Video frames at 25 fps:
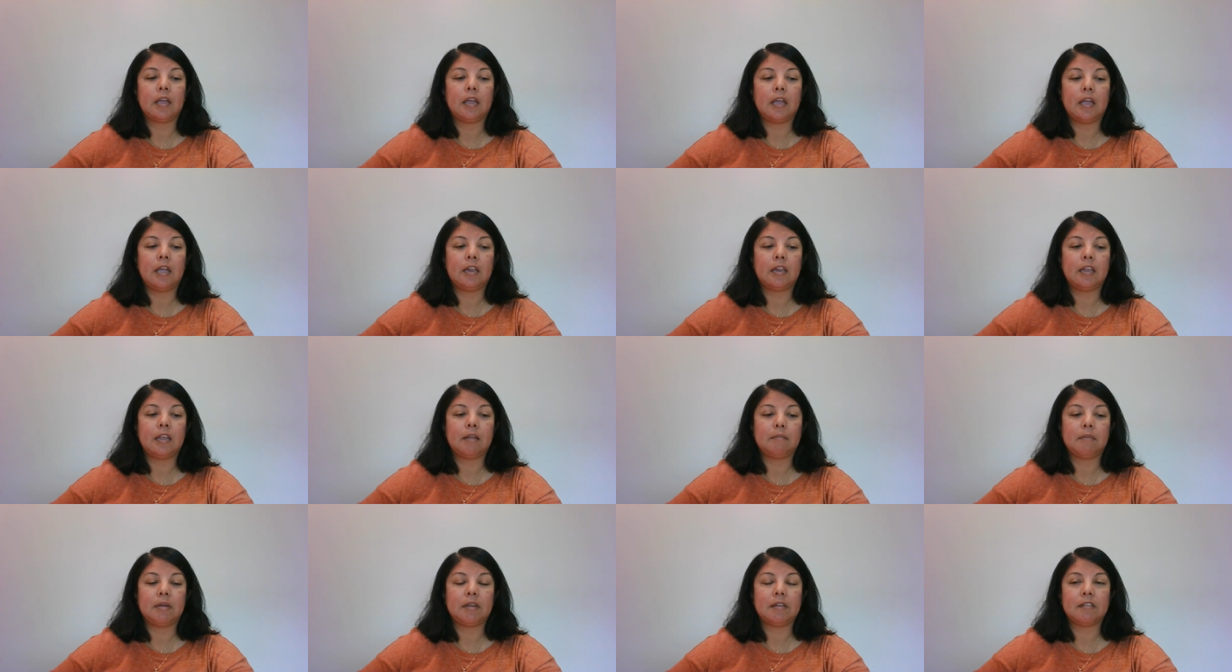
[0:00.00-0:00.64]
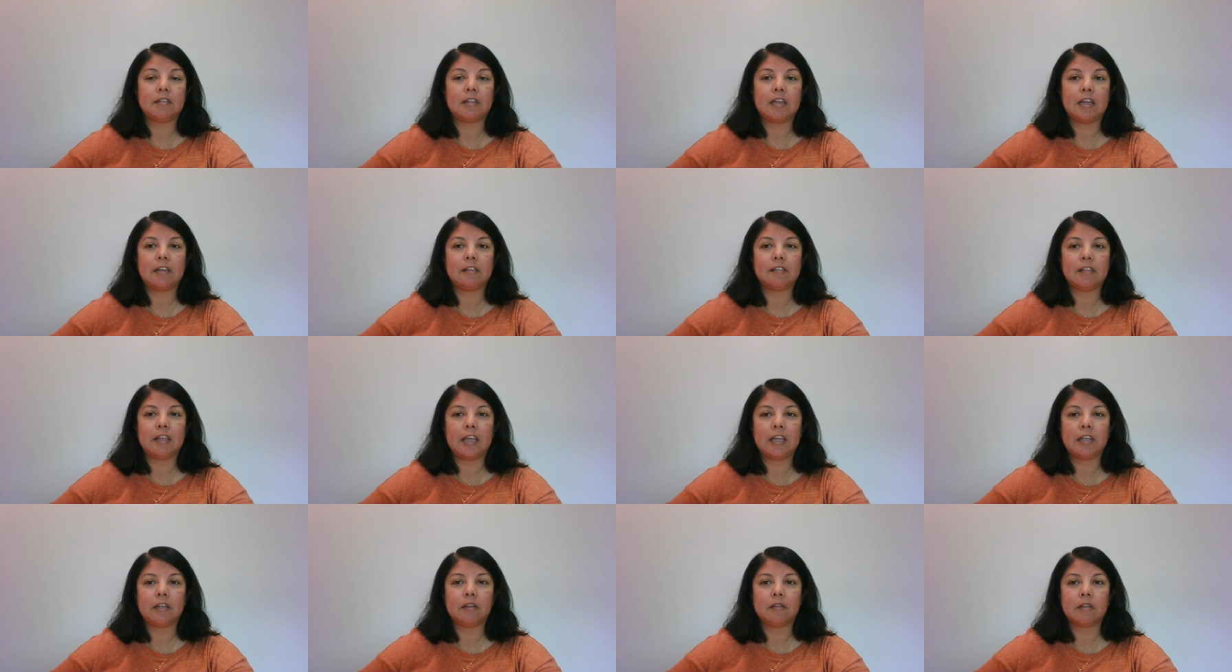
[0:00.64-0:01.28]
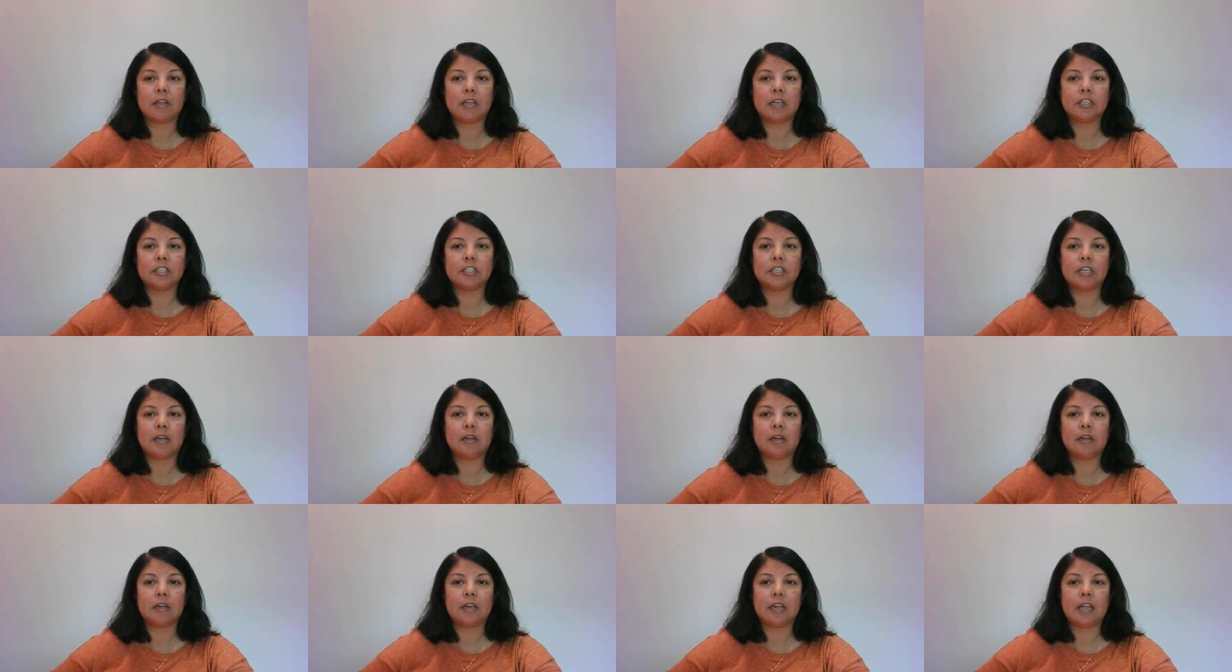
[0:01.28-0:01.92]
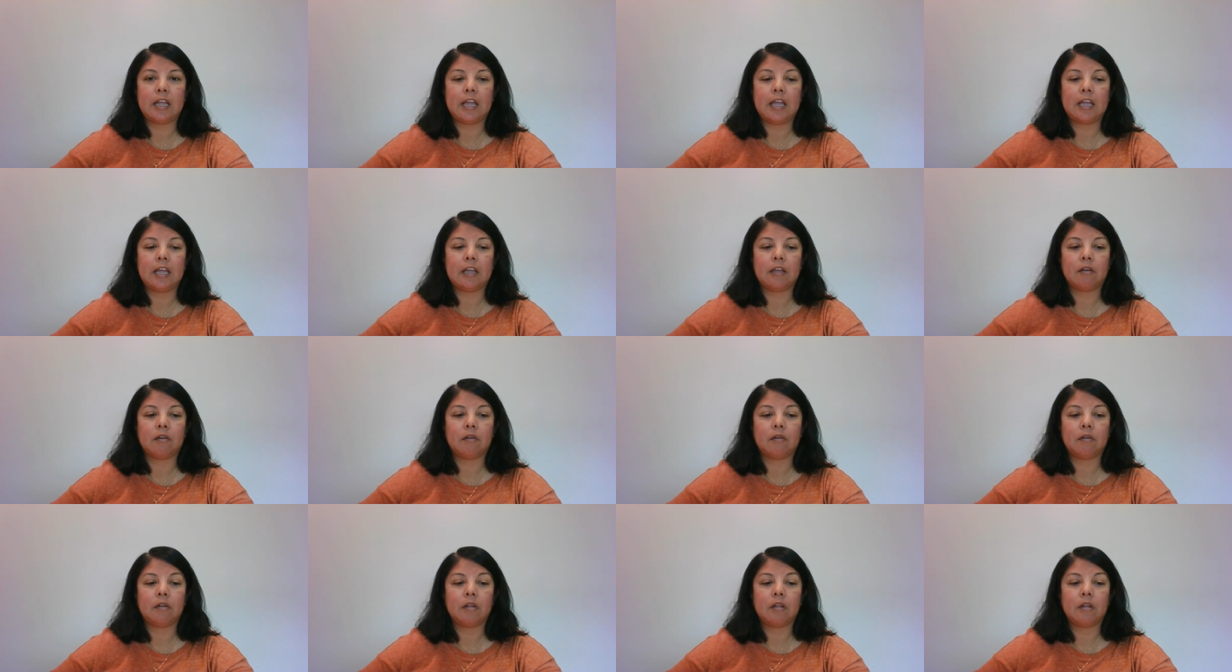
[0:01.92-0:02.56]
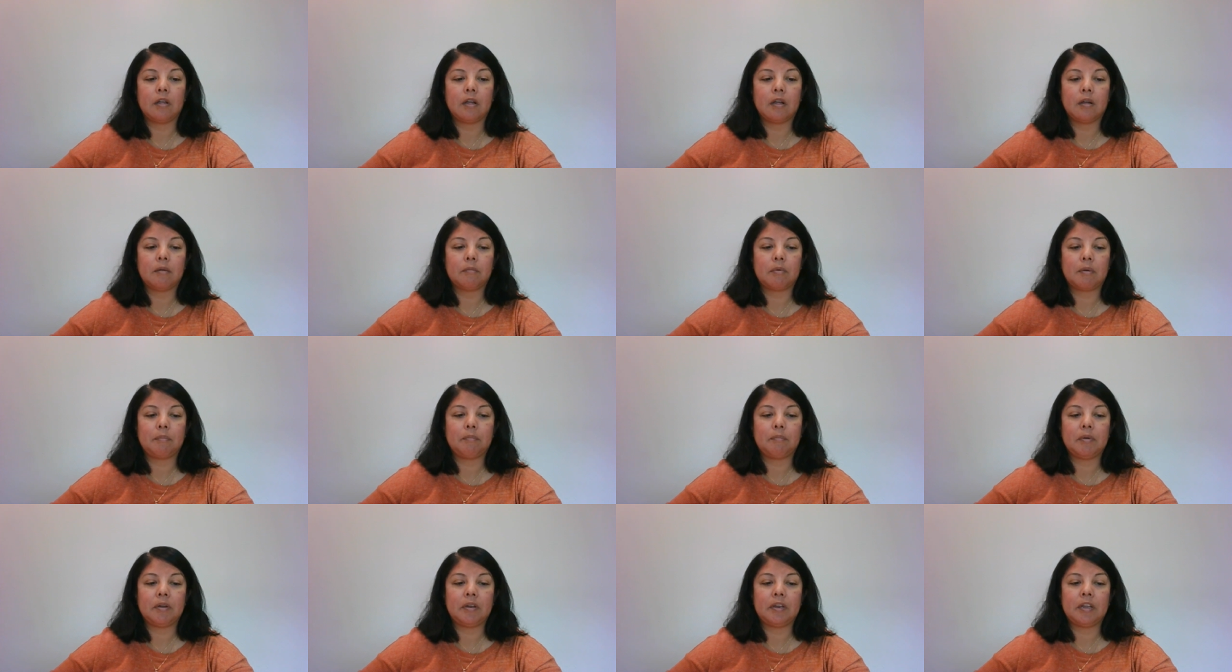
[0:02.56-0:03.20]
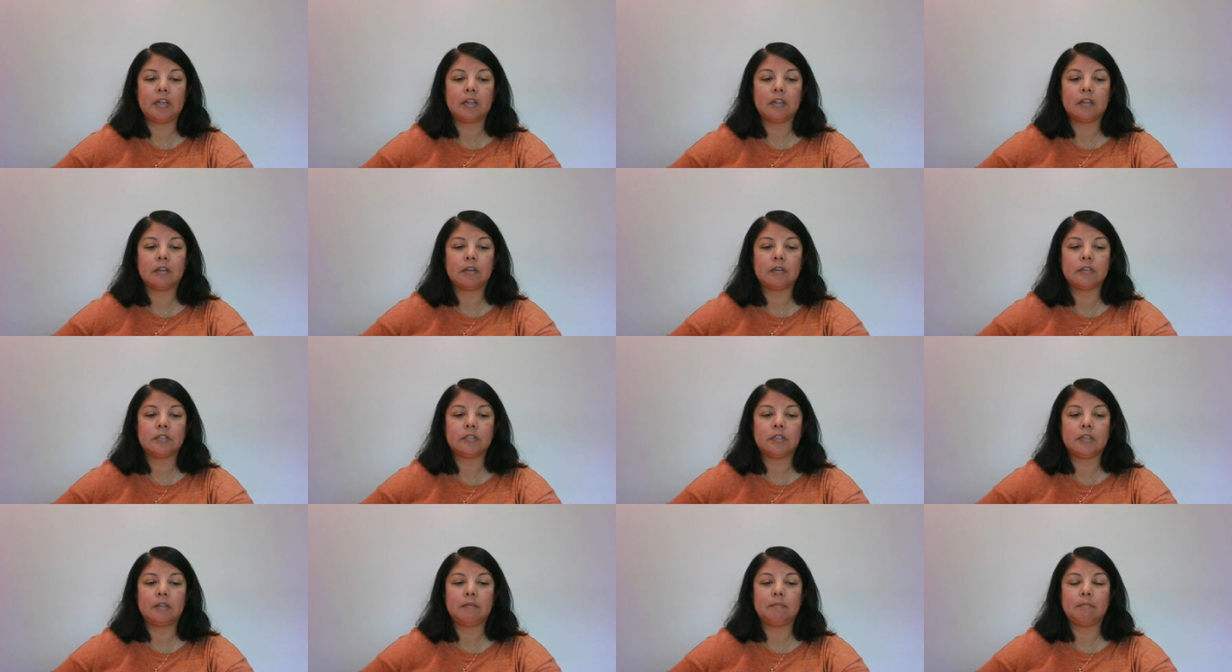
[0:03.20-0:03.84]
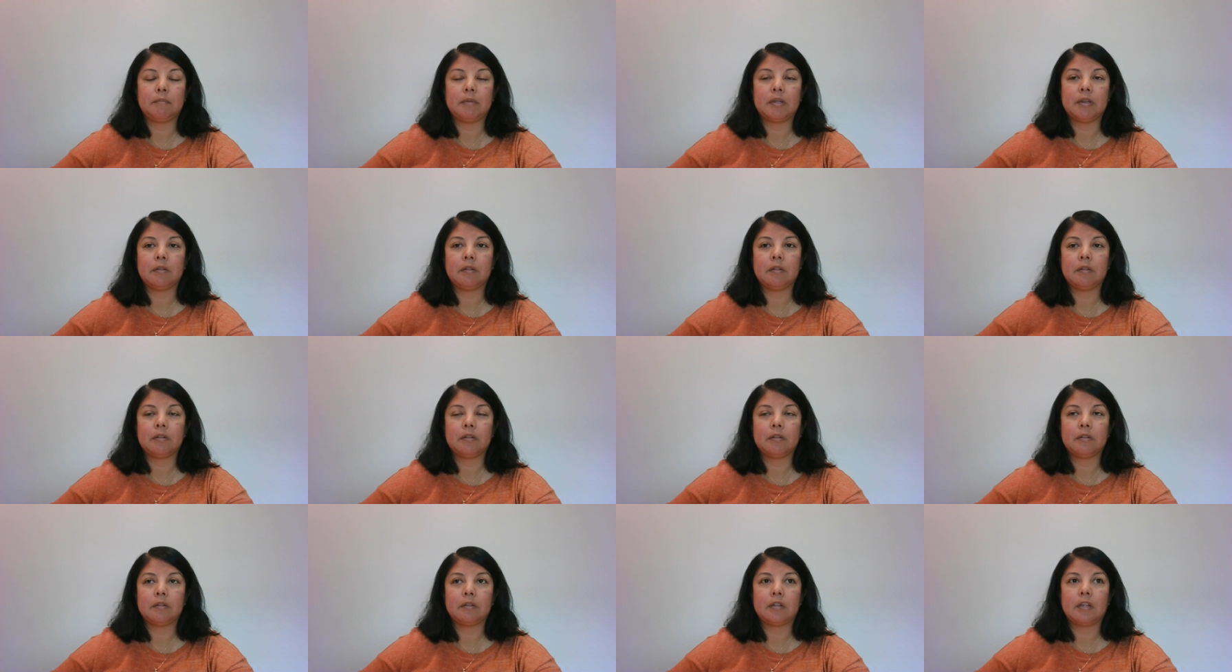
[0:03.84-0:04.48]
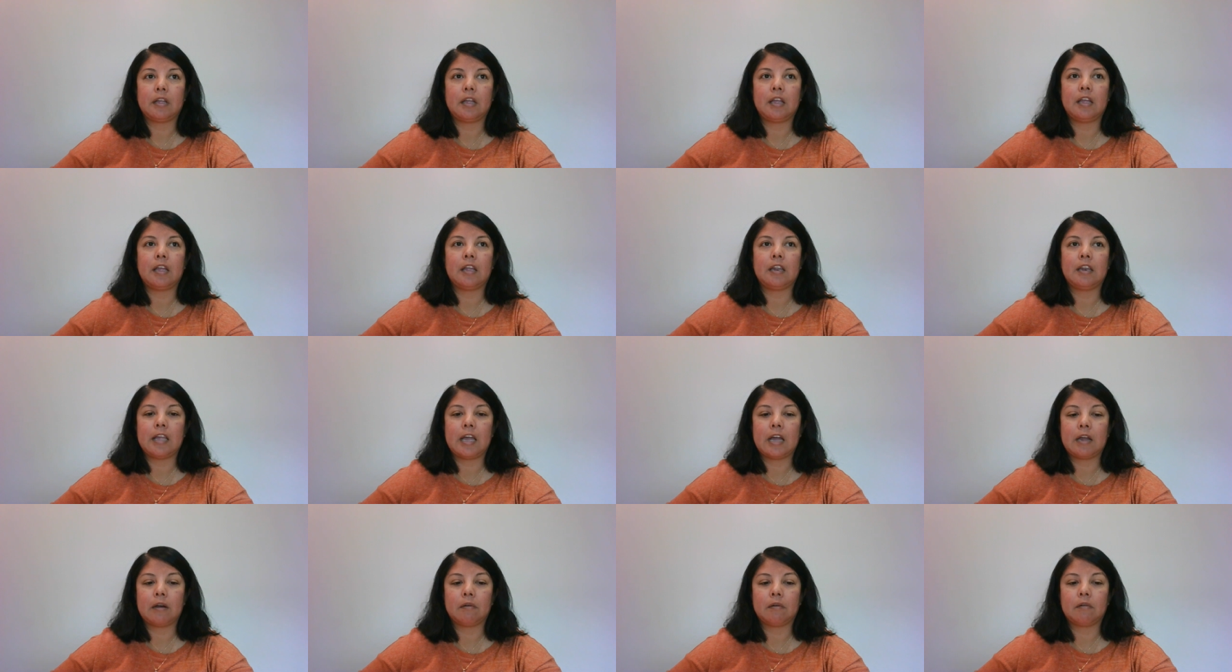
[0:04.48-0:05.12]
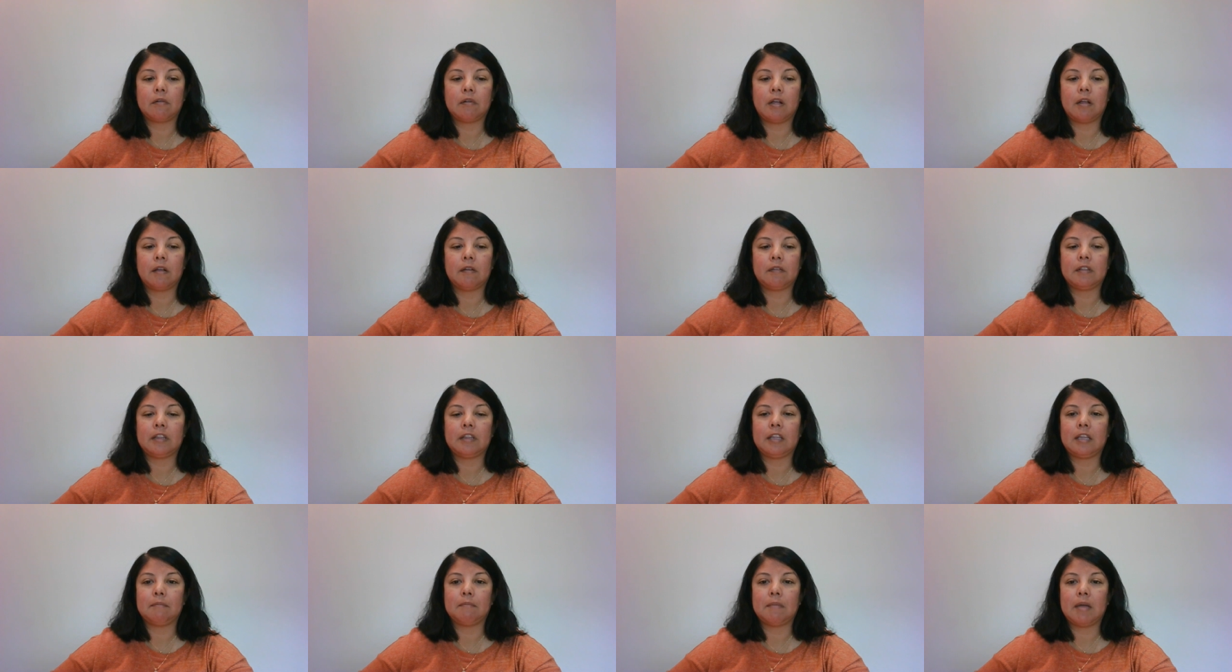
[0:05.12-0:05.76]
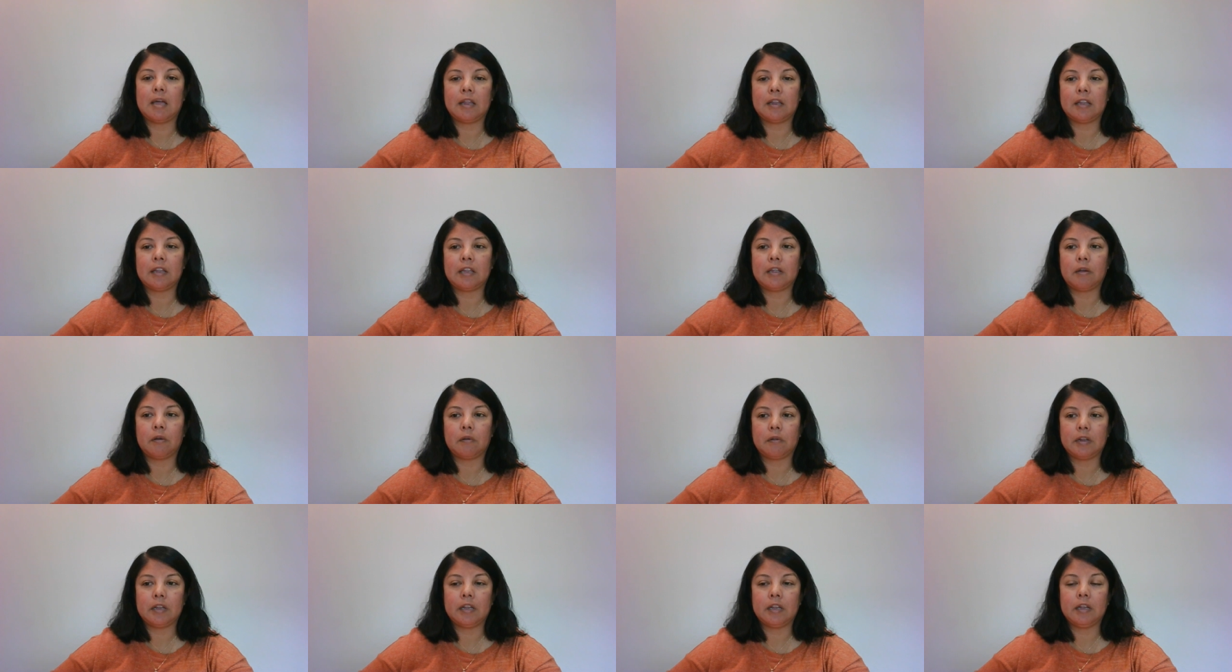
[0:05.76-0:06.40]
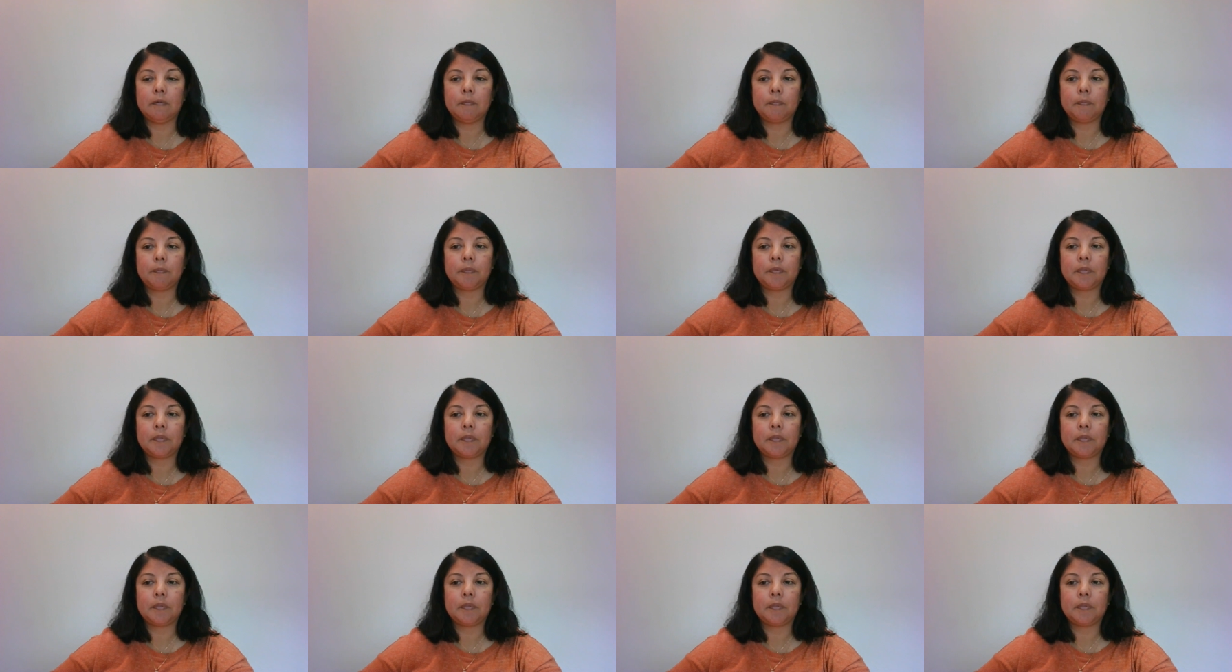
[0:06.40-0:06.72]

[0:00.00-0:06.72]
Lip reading: and in my slice angulation, I'm going to angle perpendicular to the middle and lateral of the malleoli.